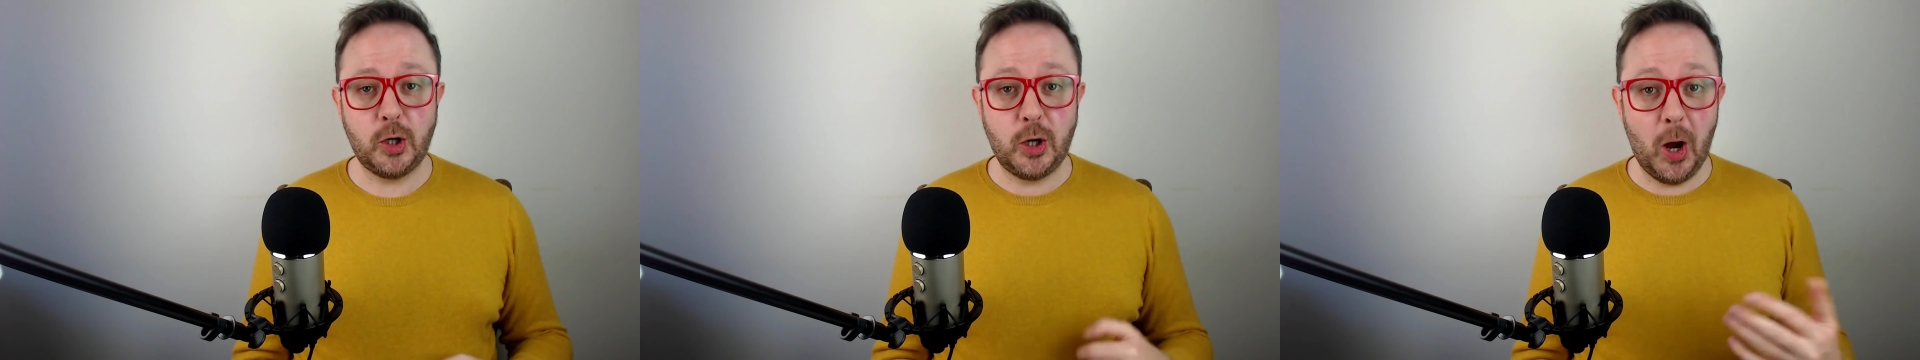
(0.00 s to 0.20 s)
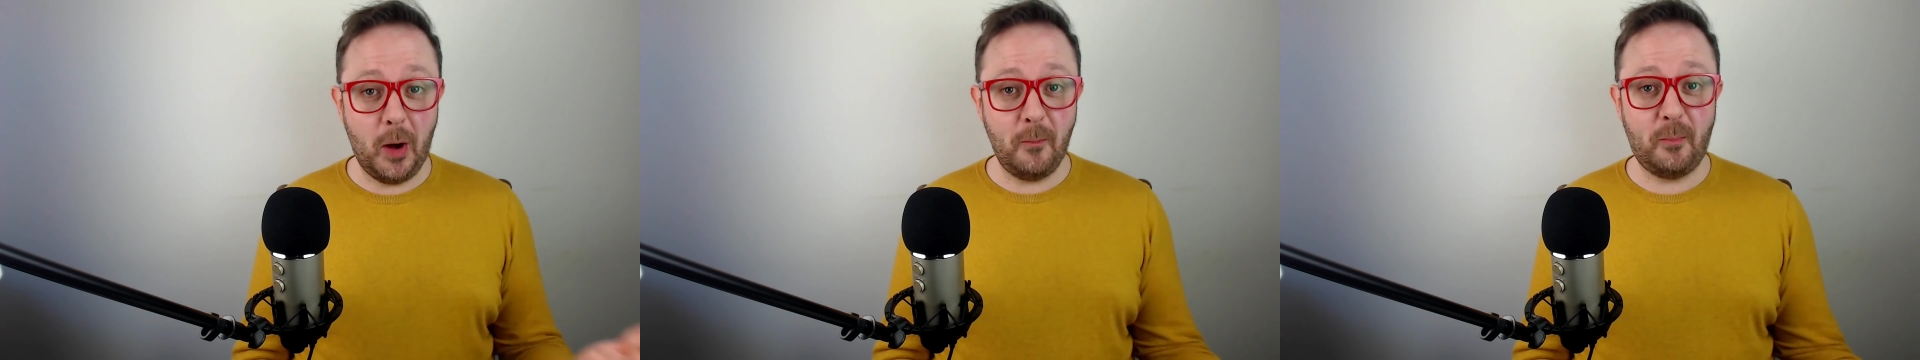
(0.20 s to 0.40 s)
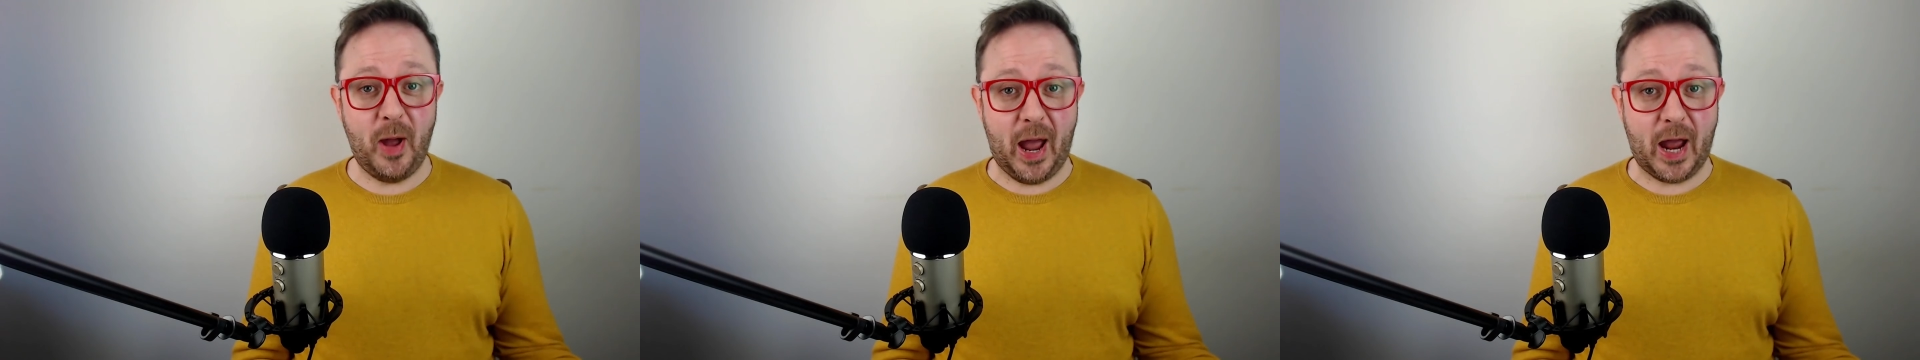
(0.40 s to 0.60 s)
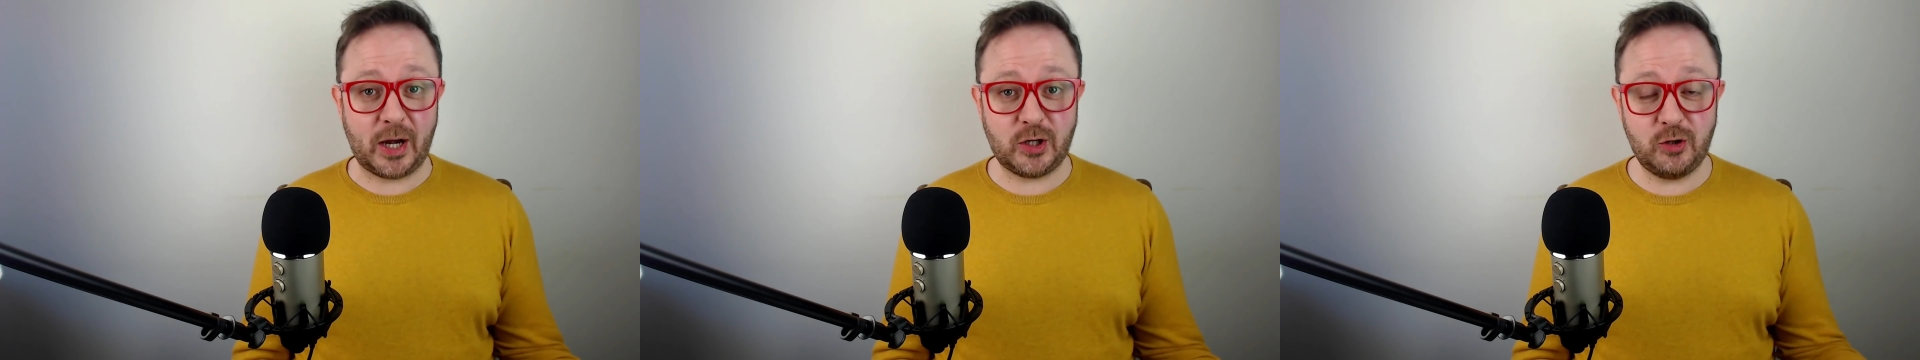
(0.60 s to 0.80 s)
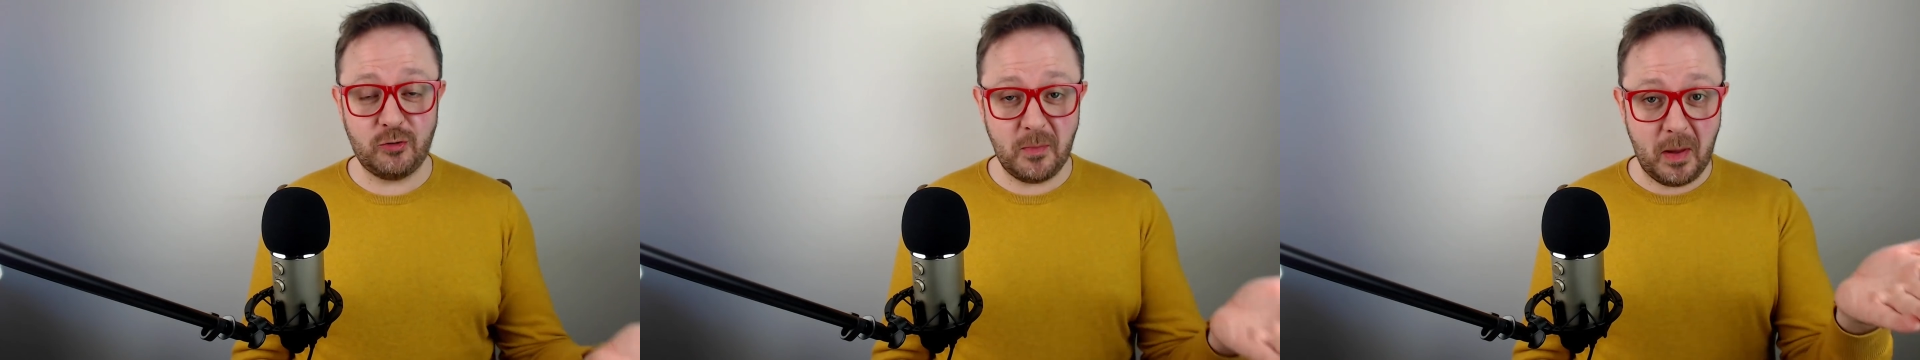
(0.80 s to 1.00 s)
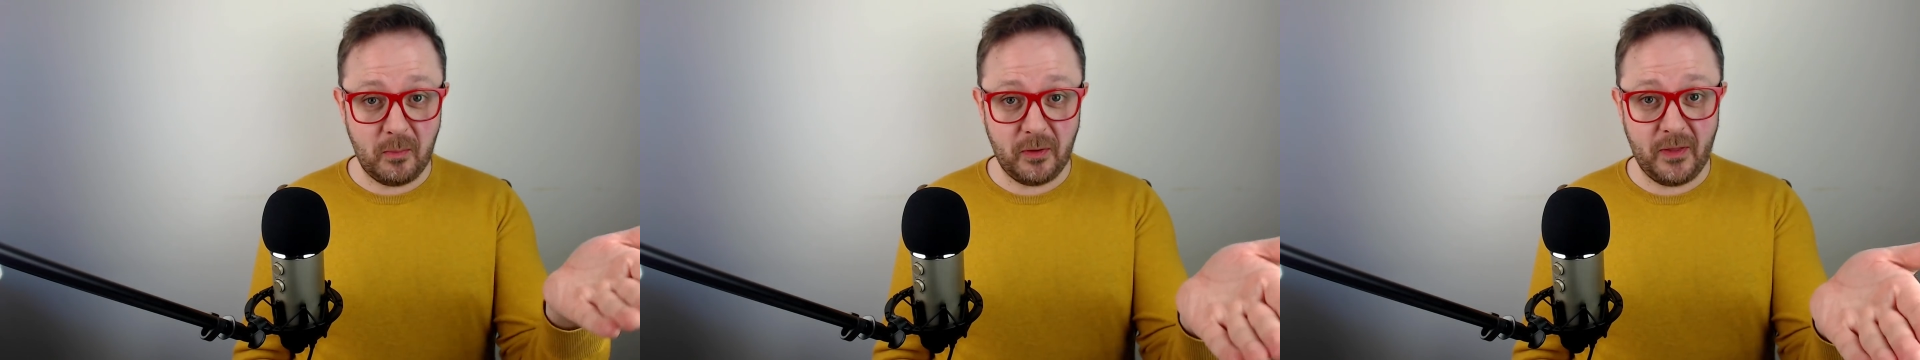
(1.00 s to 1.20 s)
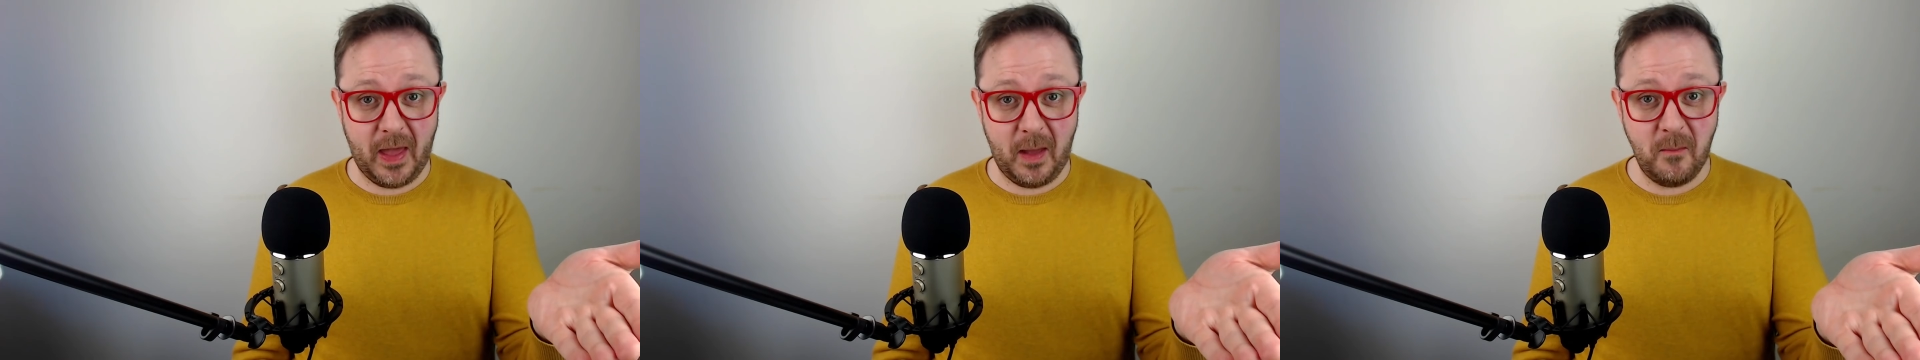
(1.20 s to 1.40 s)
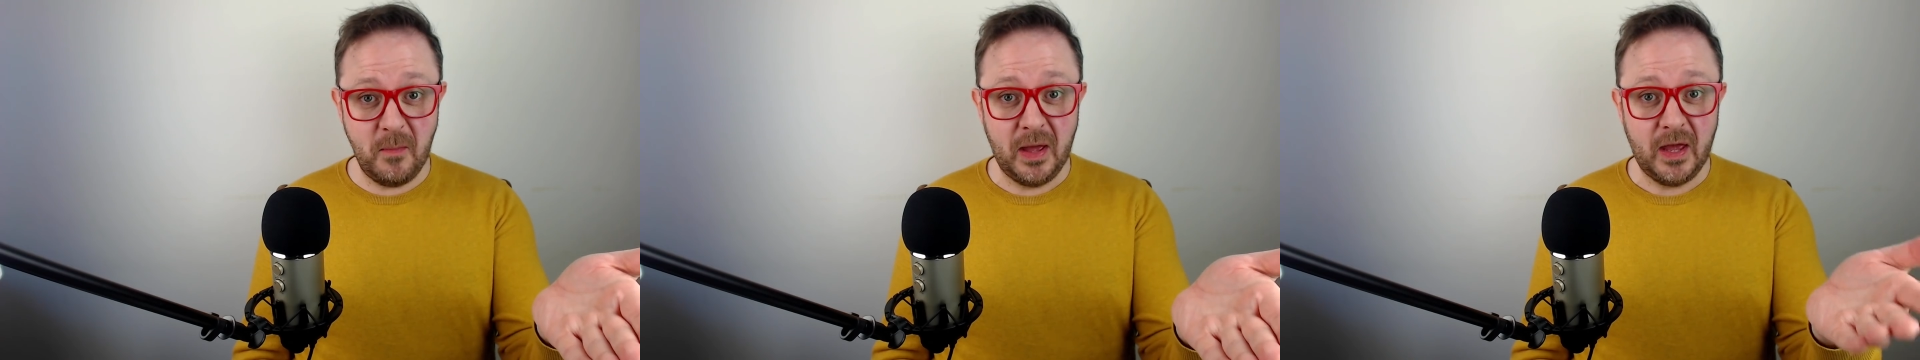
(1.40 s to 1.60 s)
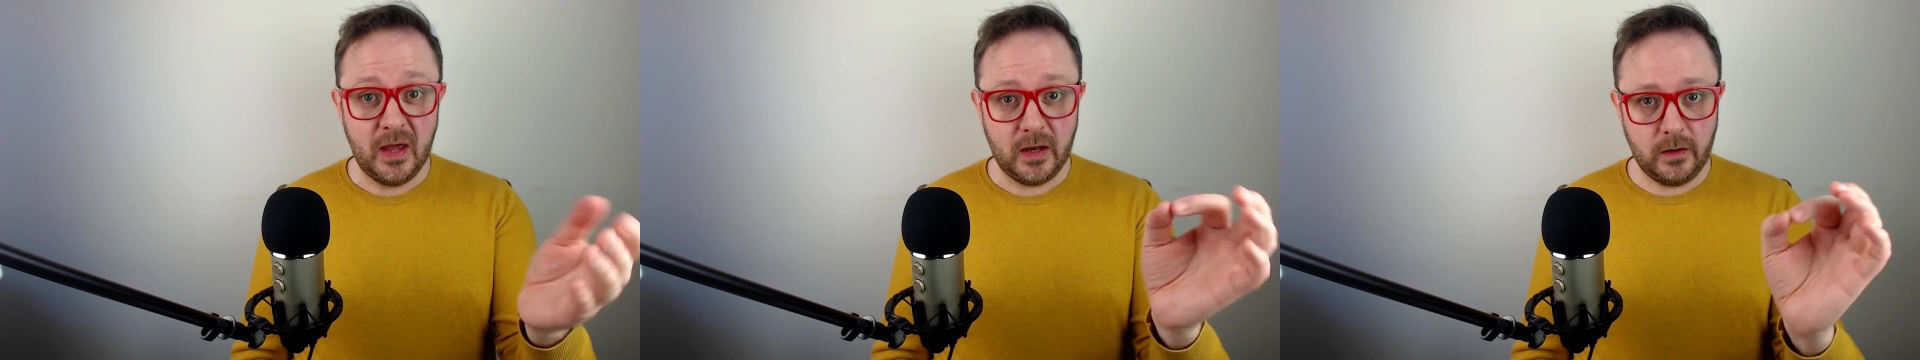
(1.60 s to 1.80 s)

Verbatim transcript: Compaq? do you remember them?